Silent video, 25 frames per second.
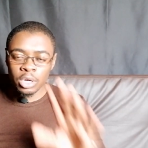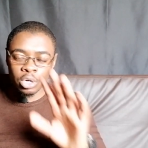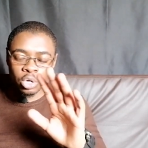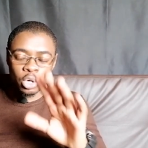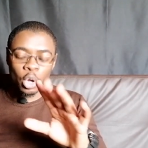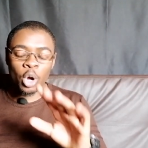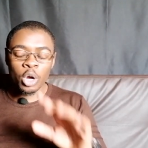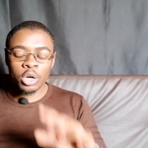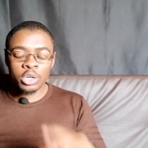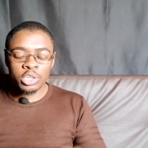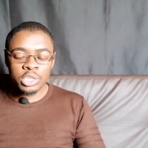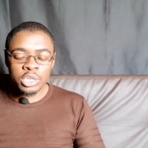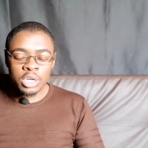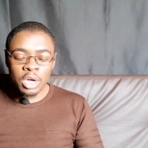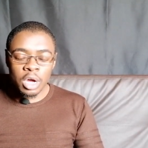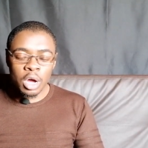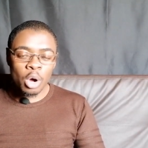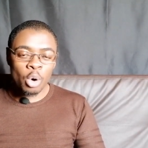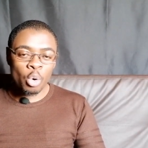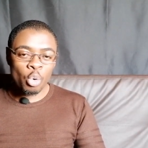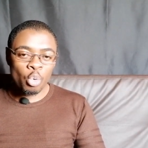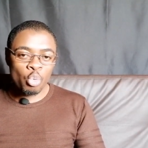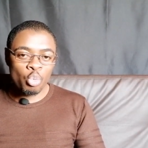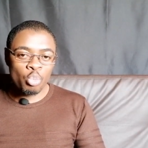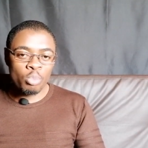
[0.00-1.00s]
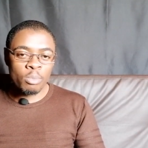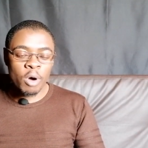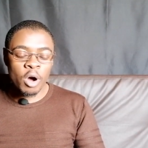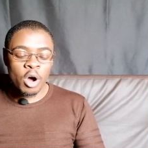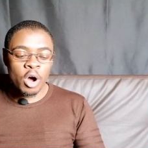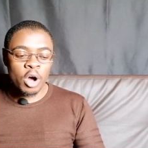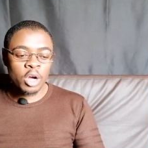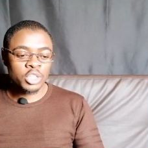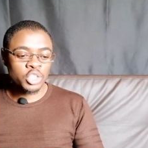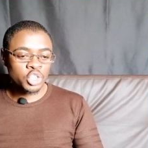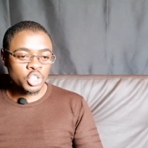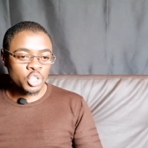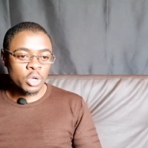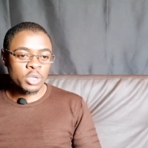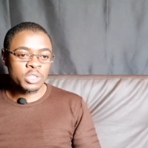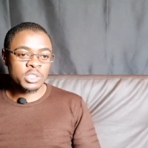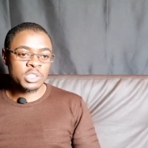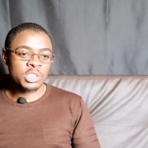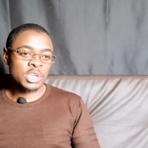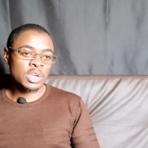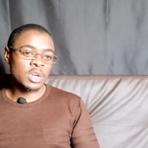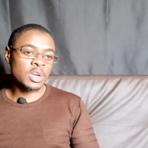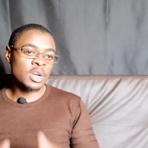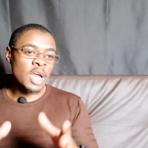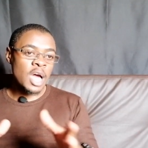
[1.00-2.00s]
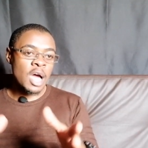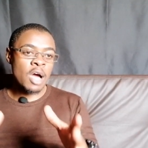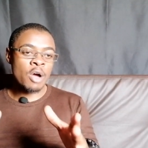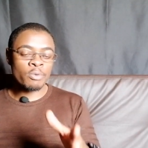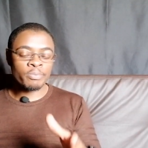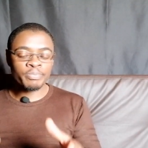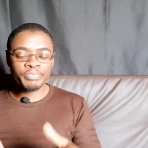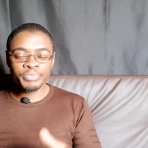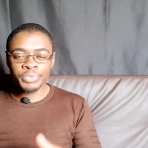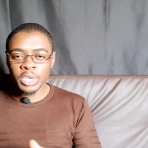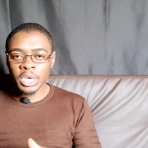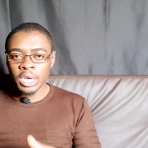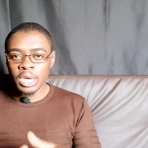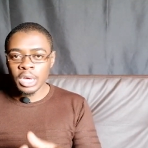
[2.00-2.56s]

Dr. Umar Johnson. Now,